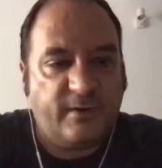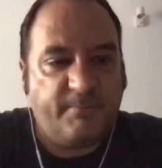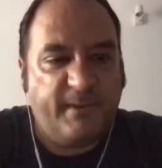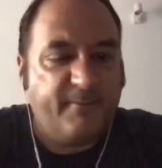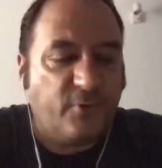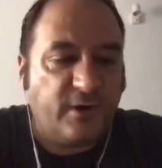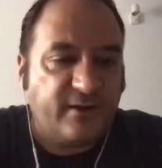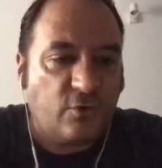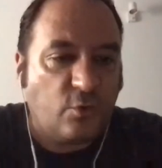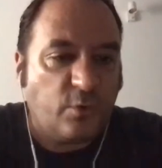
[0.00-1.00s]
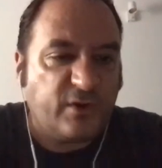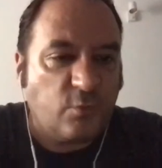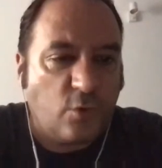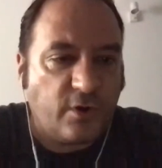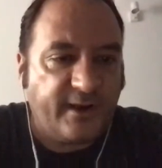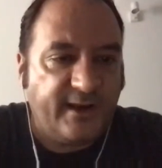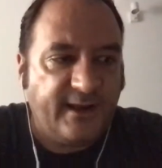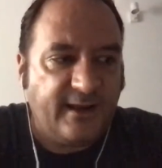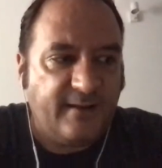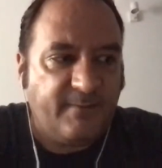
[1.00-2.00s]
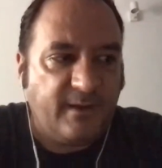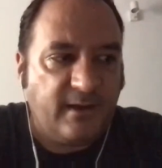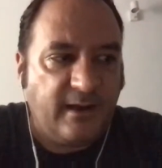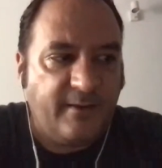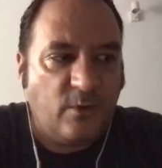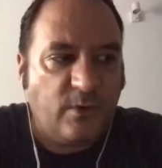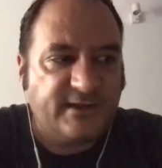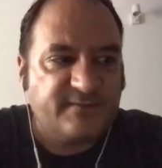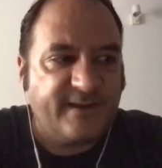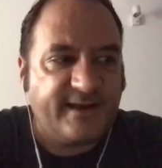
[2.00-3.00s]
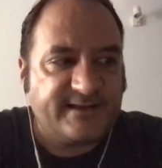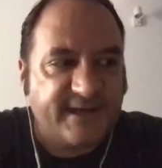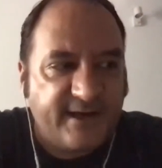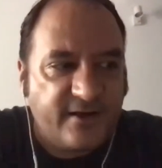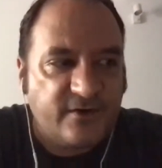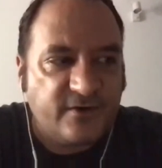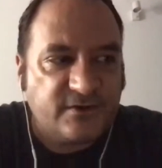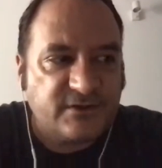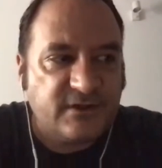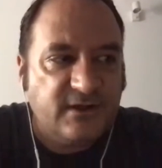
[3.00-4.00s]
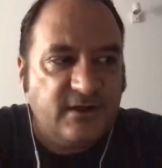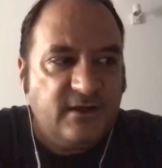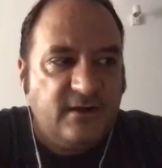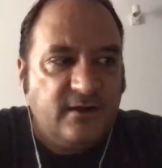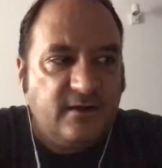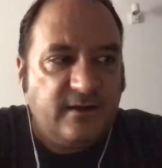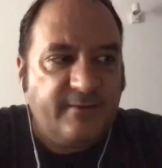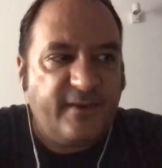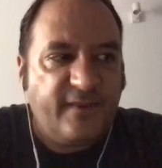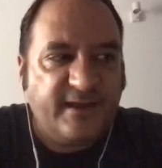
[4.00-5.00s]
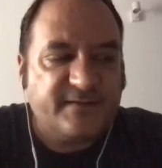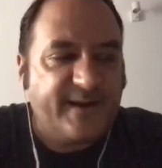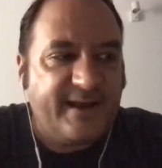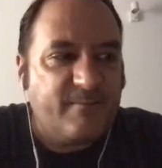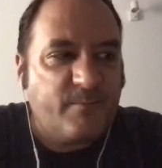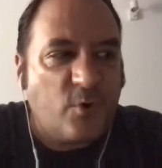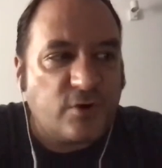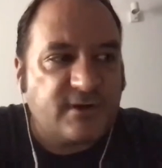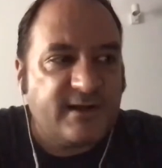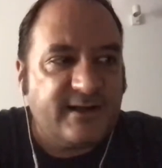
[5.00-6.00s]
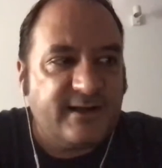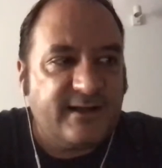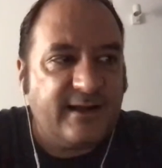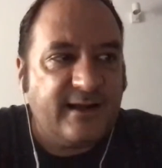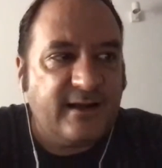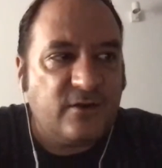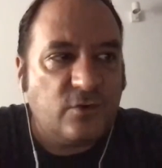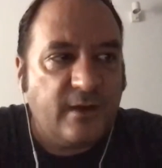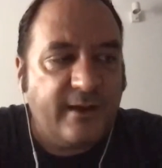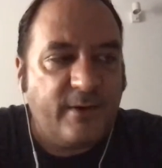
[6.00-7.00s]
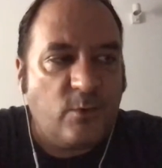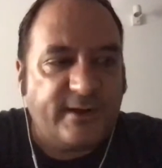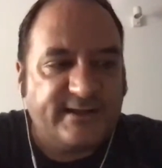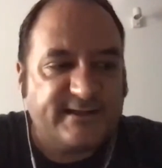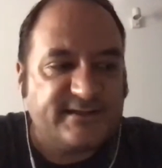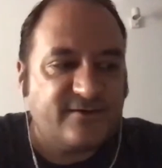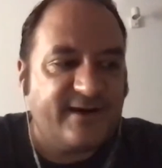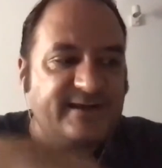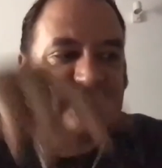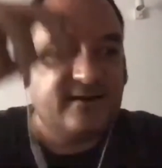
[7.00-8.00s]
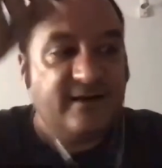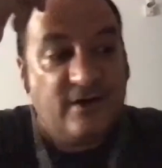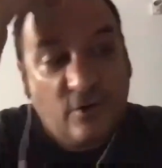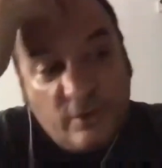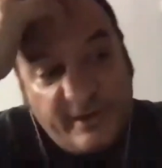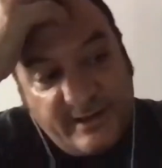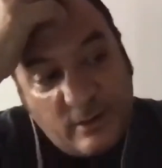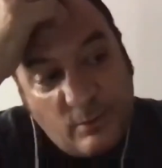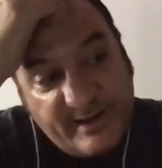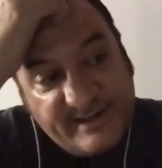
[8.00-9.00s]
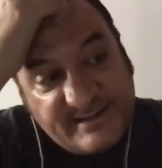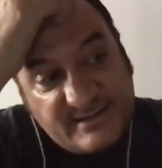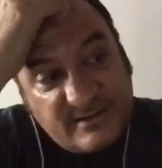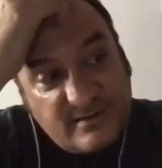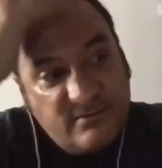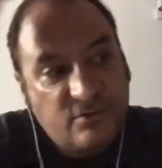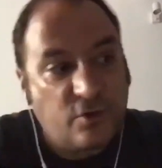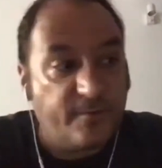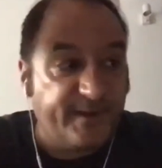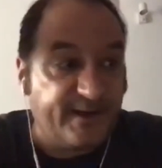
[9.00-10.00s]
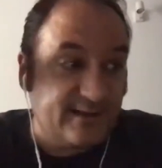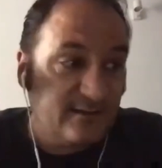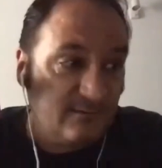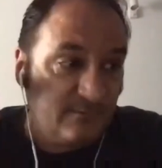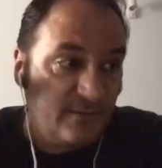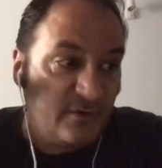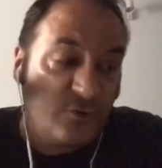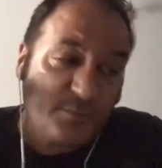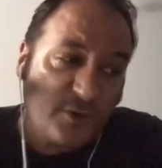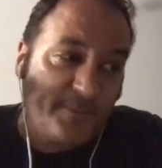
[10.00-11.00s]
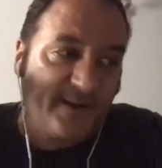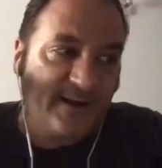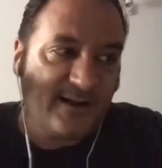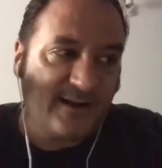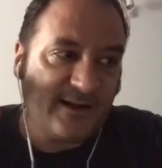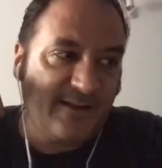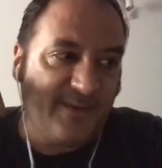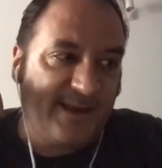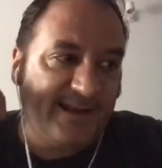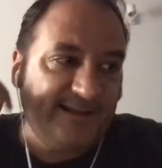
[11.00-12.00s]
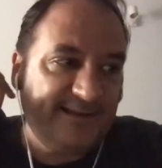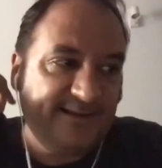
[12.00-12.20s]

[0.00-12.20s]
people is always working, everyone is very serious, everything is very important, everyone is stressed. Okinawa is tropical, subtropical climate.